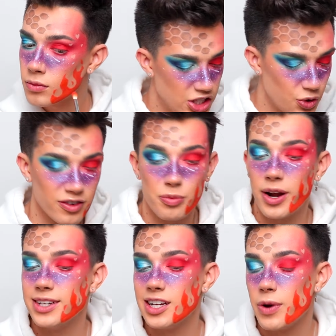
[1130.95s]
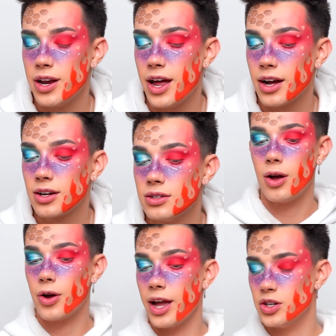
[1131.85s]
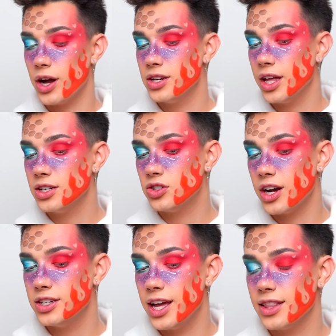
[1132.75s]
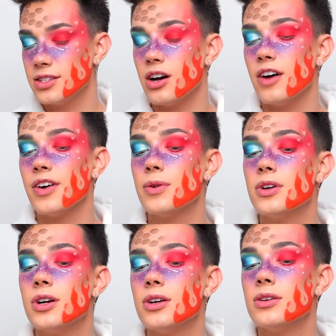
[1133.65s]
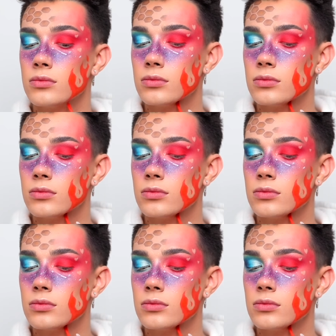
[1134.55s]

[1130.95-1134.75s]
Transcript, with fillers: I do have to bring it down to my neck. Okay, do I like try to take this off, I wonder?